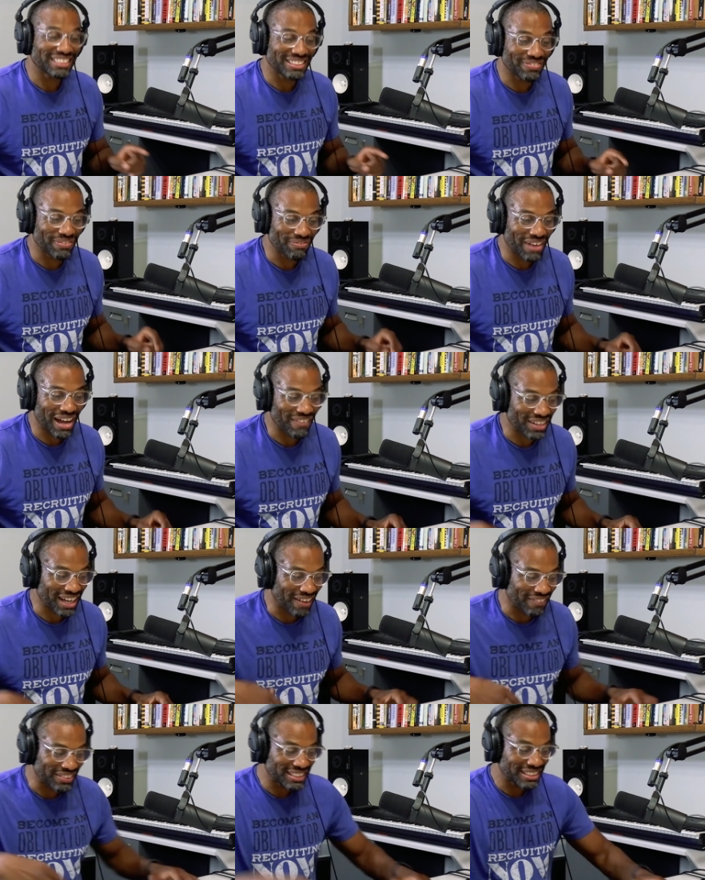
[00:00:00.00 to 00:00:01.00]
Asif and Mohammed,
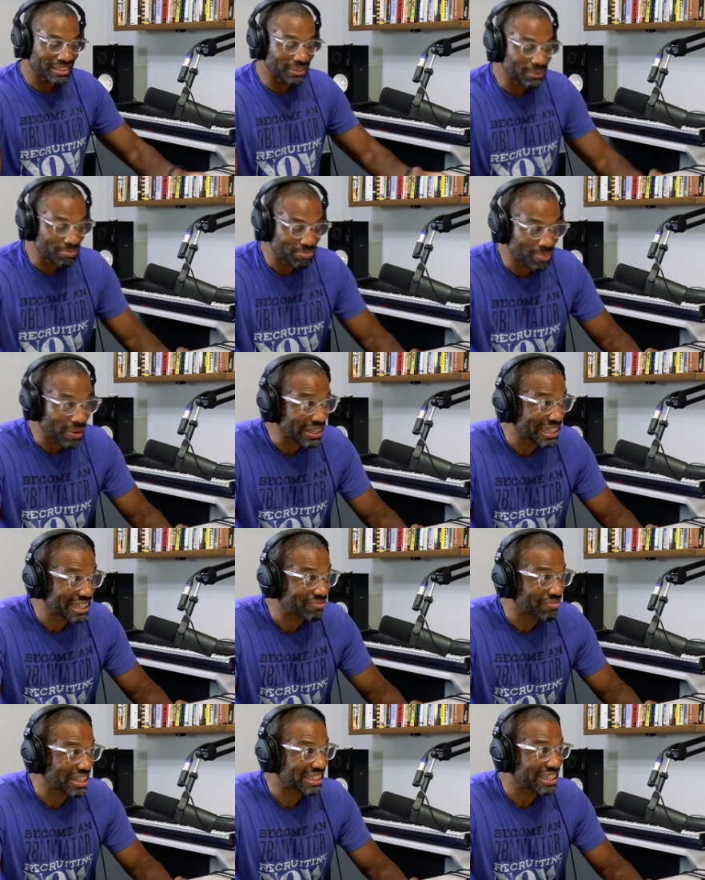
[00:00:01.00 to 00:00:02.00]
I was still
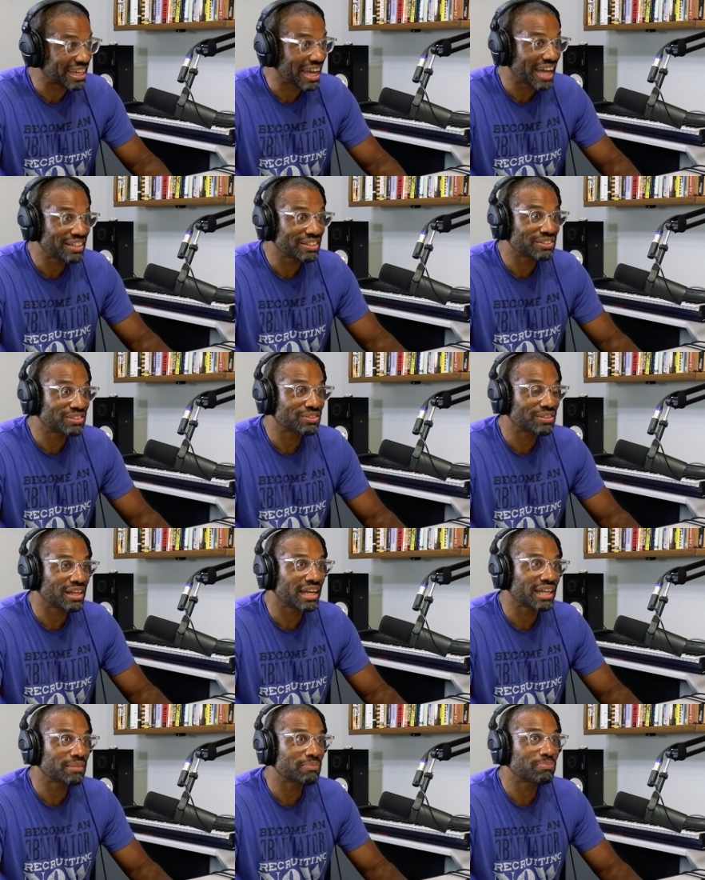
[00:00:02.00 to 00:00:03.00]
modeling back then. I had a, I
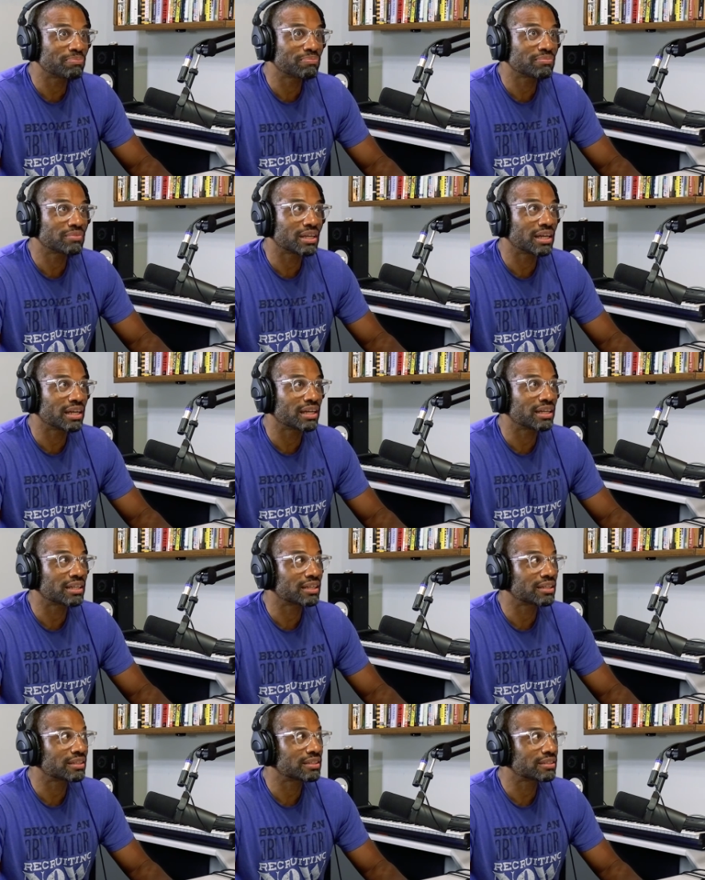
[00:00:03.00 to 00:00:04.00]
had a uh,
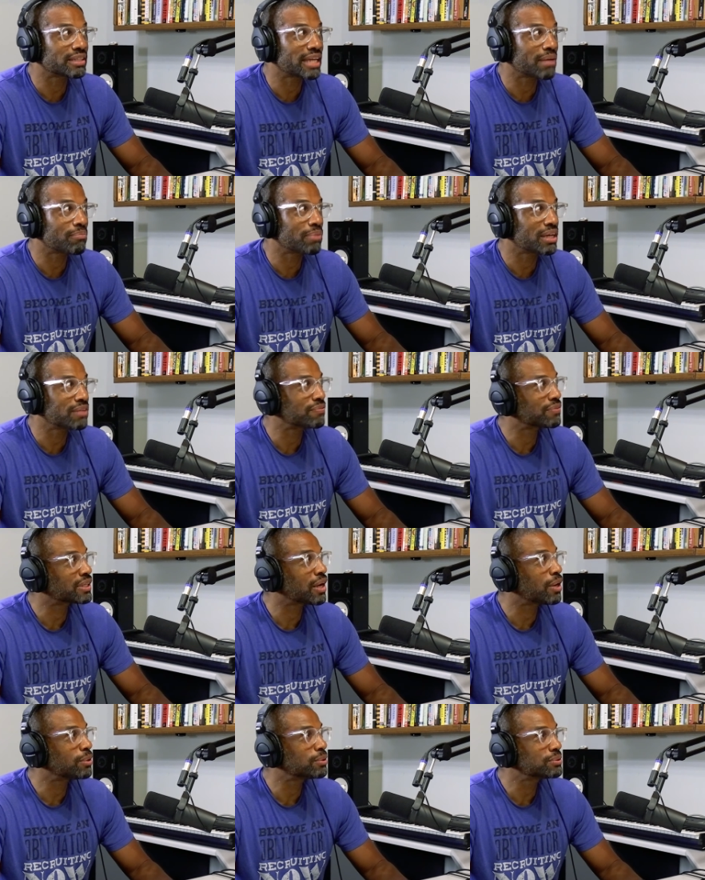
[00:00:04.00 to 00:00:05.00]
campaign for
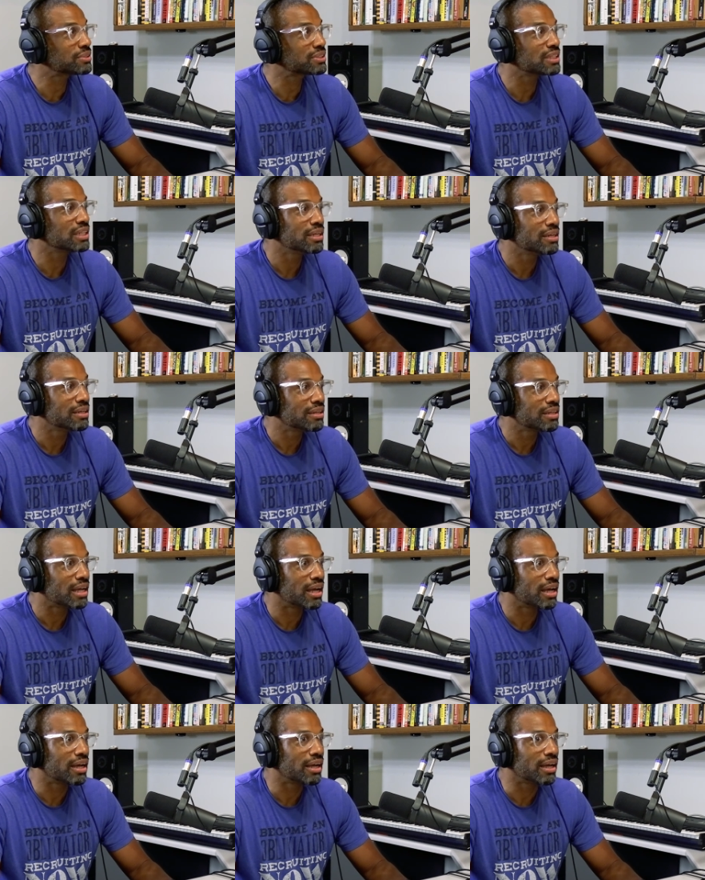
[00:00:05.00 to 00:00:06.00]
Kohl's,
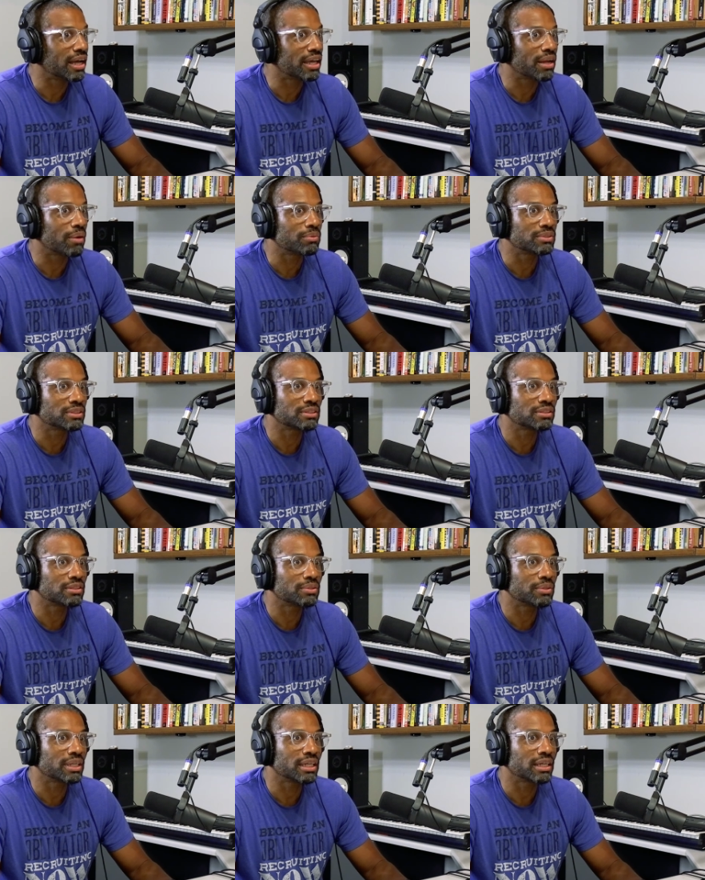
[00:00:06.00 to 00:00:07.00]
uh, and I was
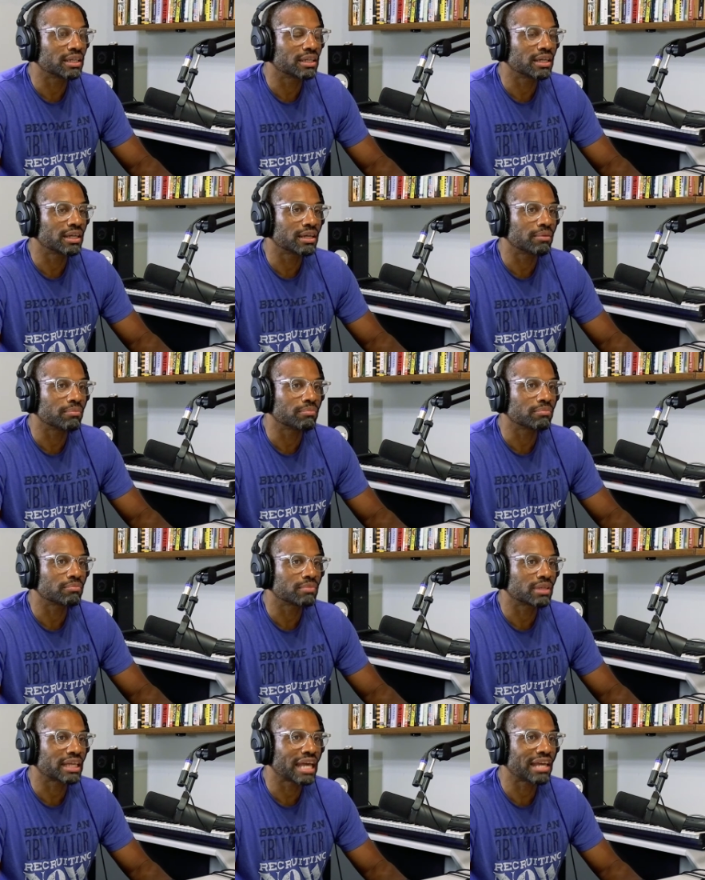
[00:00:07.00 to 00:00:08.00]
doing um,
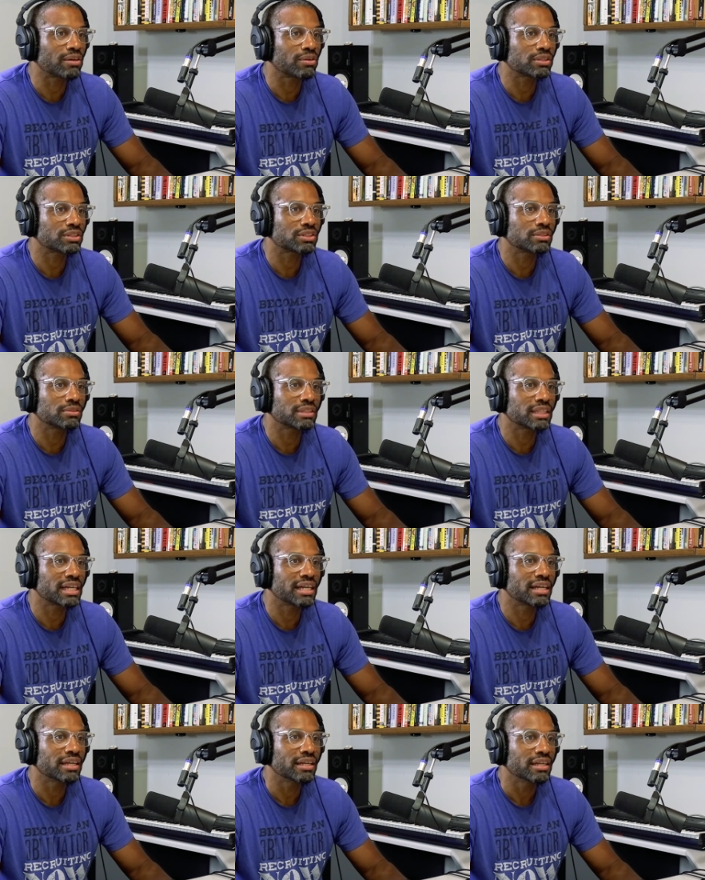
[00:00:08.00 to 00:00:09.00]
a catalog shoot
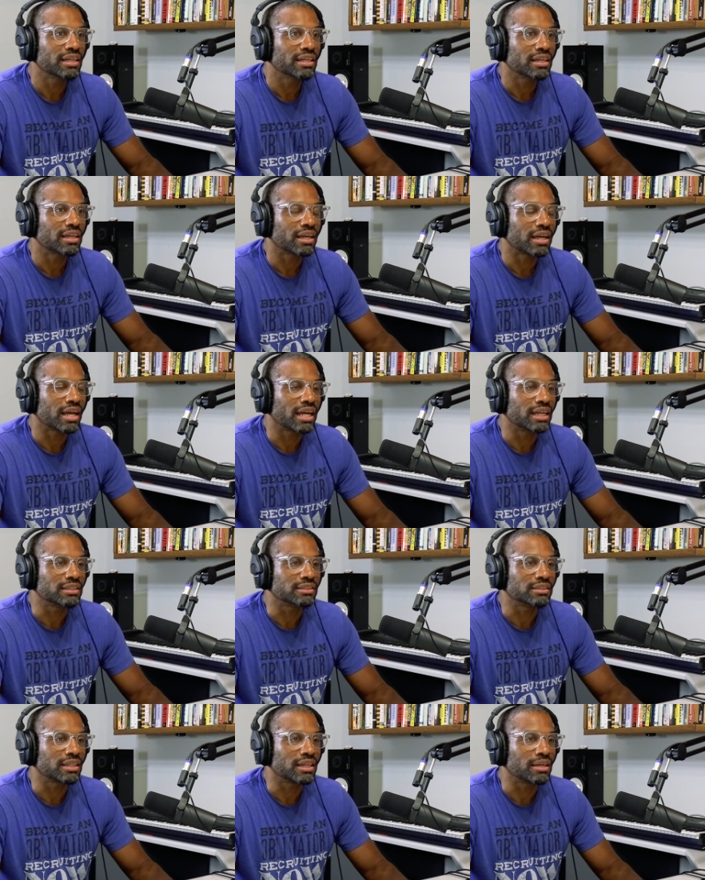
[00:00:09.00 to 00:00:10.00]
there,
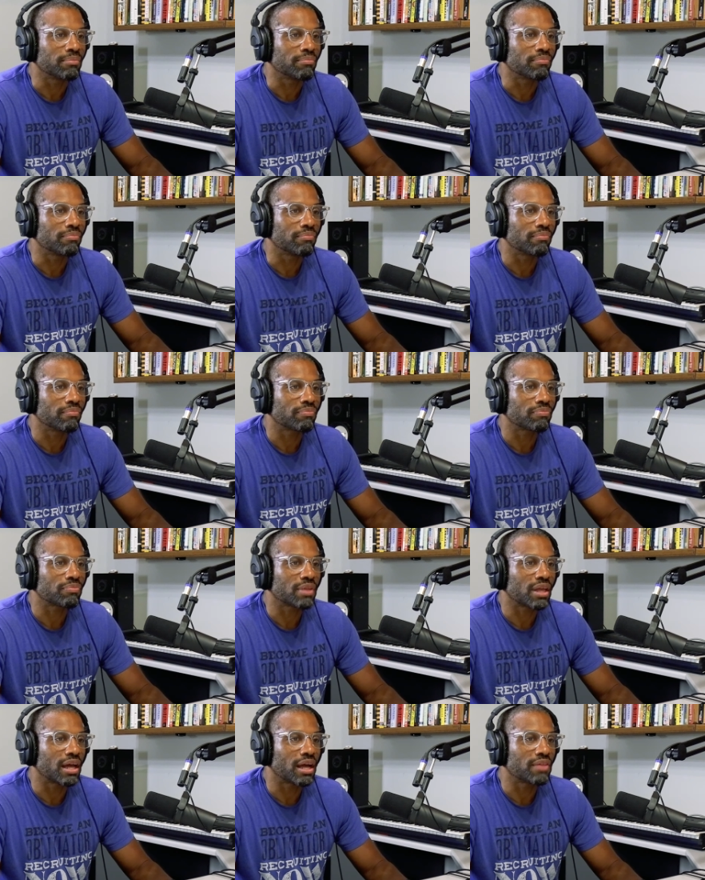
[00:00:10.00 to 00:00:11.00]
and um,
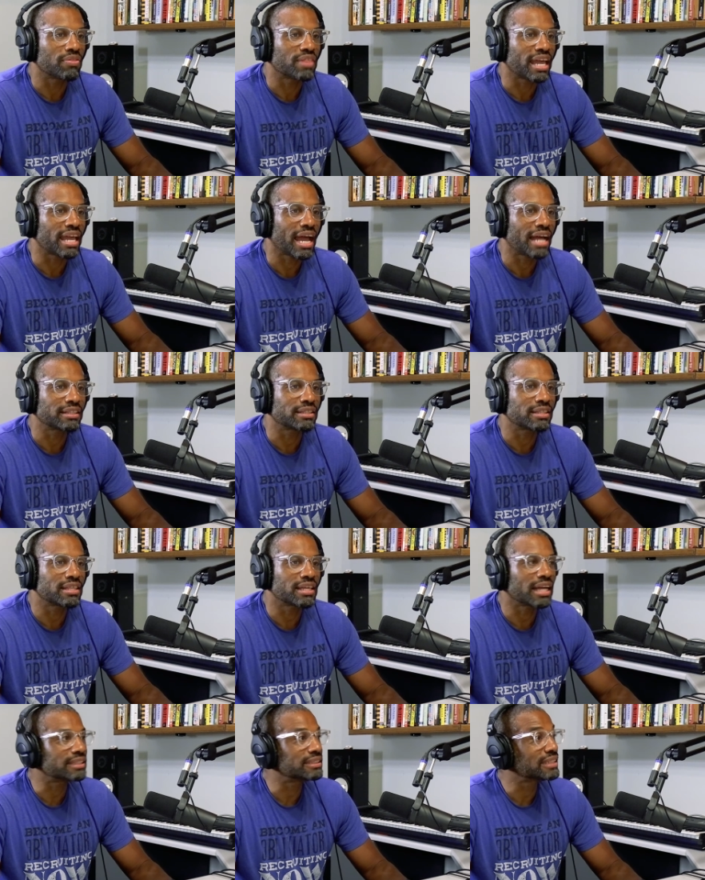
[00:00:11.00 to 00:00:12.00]
they had a
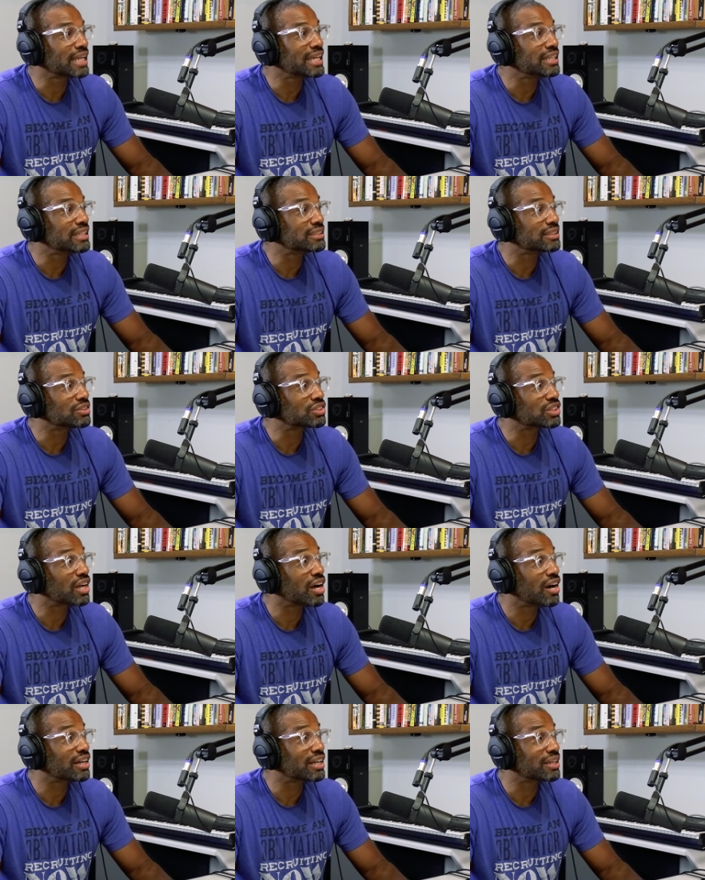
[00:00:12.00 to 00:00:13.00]
thing at Zanies in
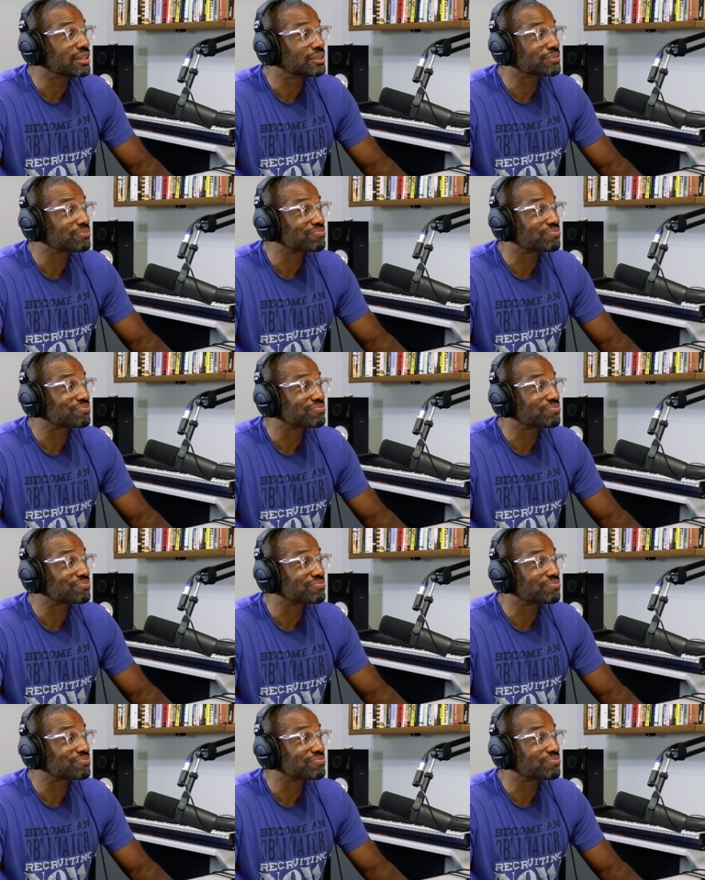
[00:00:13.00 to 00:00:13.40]
Chicago,